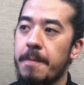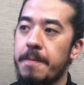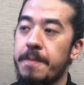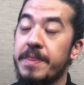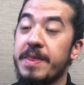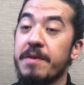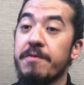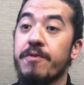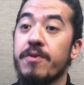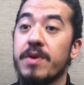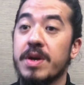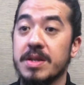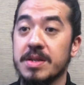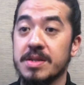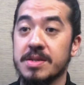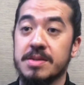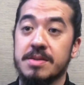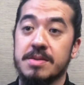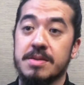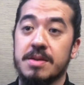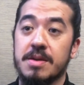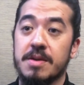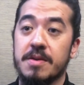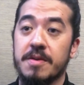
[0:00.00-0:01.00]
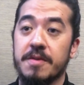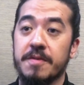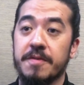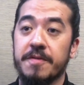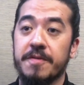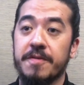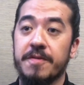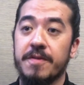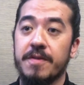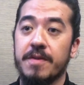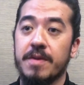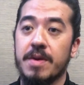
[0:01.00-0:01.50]
difference of
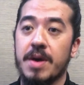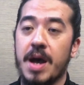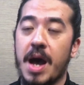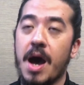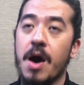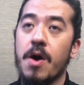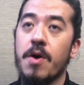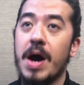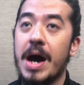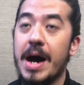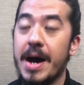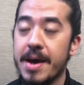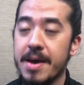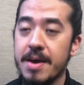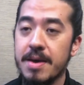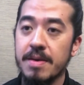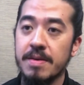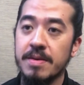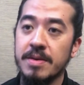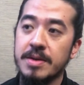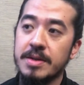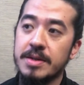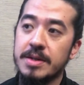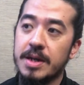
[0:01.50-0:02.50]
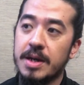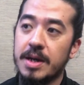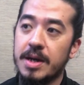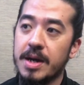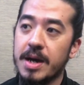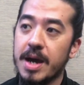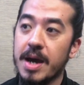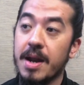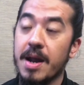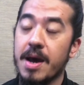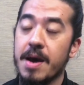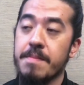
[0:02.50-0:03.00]
how
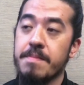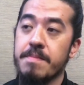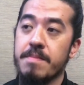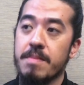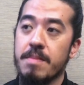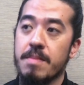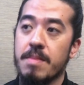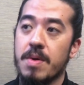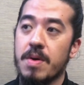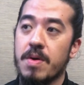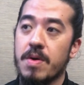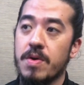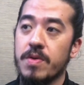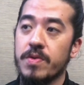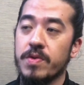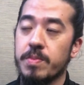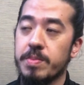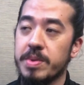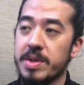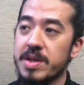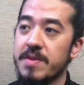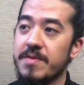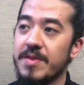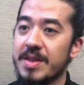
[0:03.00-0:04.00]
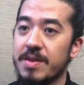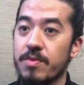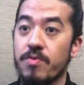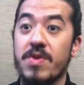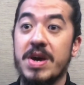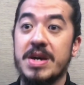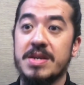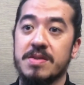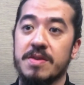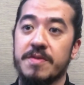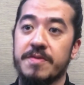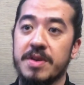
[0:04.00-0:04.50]
and I'm also believing the
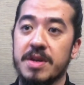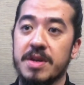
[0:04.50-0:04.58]
rest of the